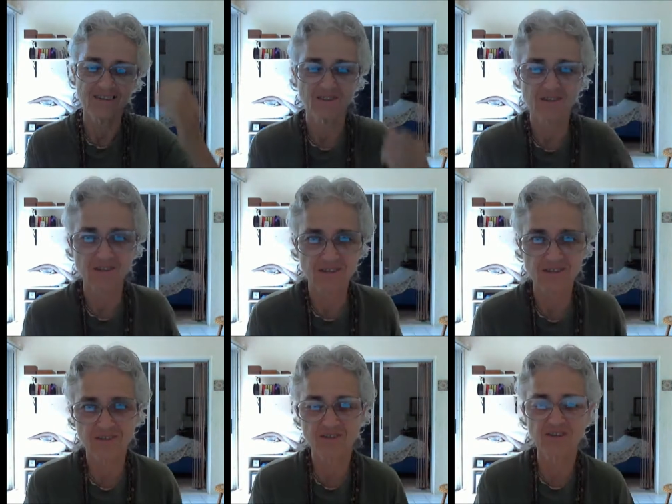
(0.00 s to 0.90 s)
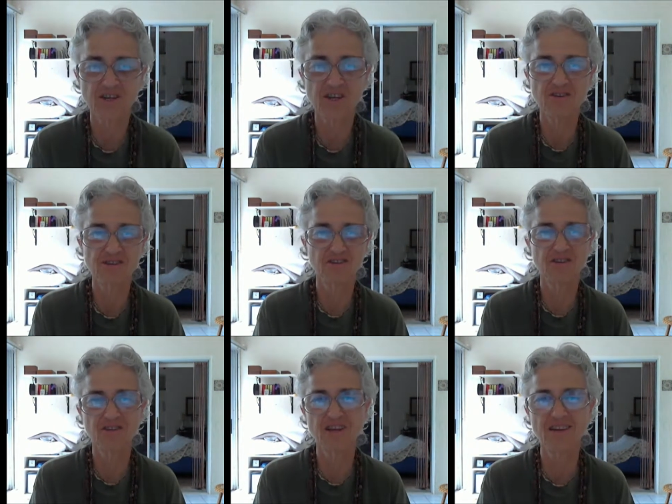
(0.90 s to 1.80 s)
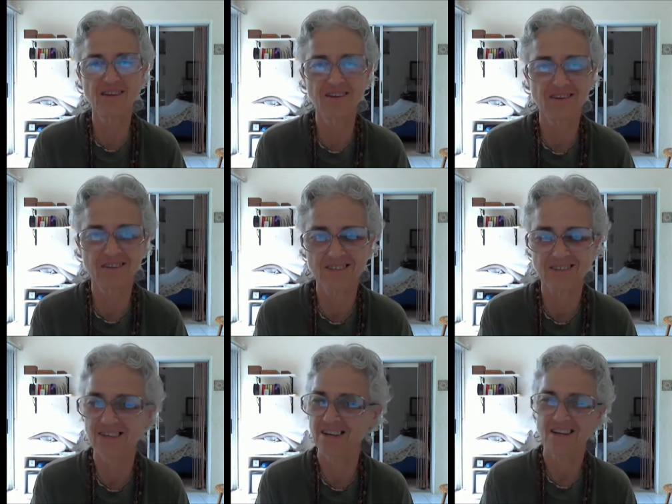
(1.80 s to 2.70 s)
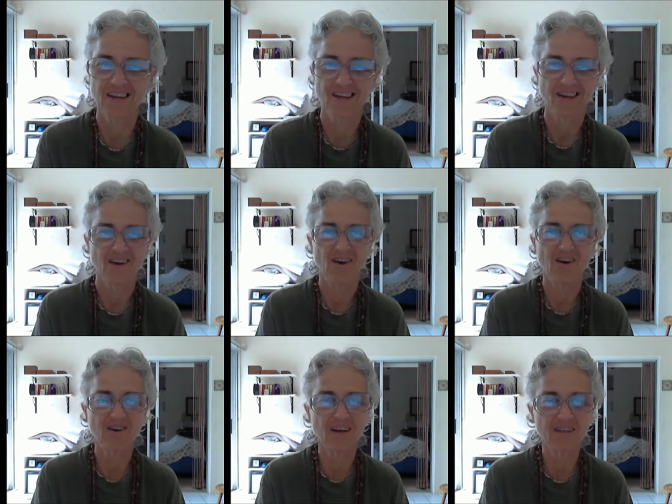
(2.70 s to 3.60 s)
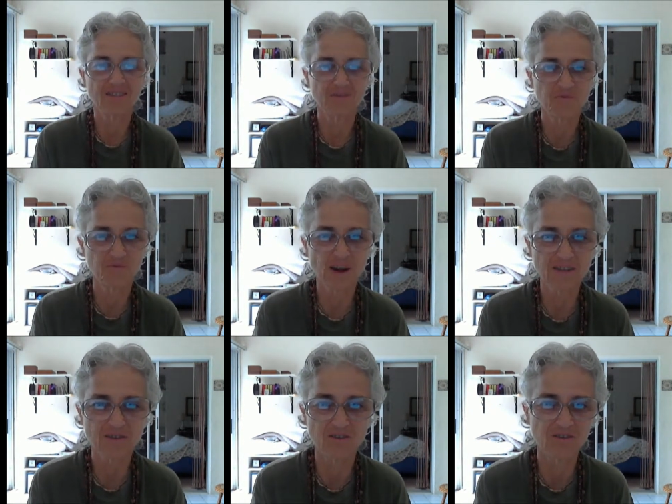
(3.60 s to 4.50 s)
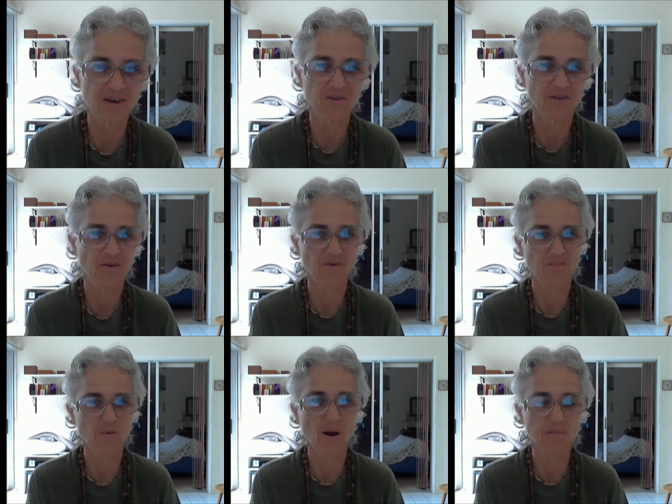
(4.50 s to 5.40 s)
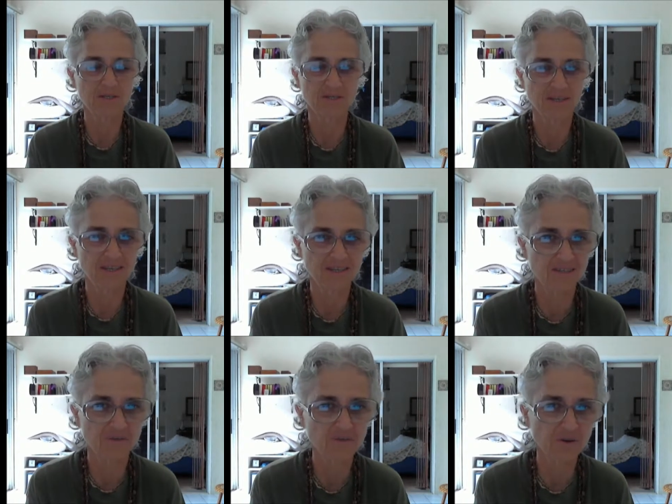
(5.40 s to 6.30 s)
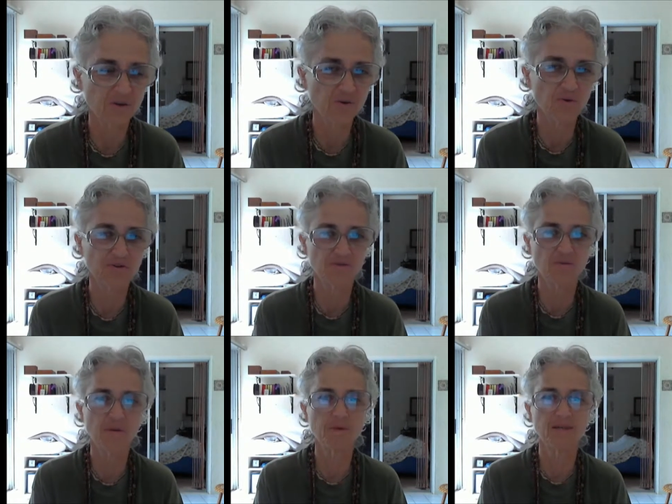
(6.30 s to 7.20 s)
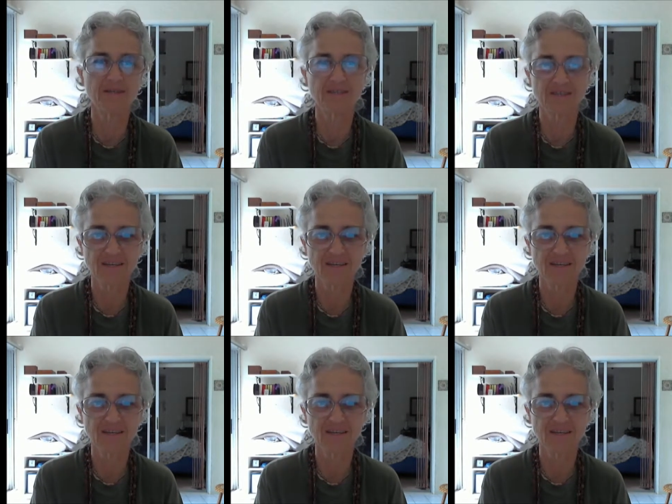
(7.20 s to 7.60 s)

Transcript: since it's the cheaters and the cheated, there's all kinds of rascals out there promising these different cures and remedies.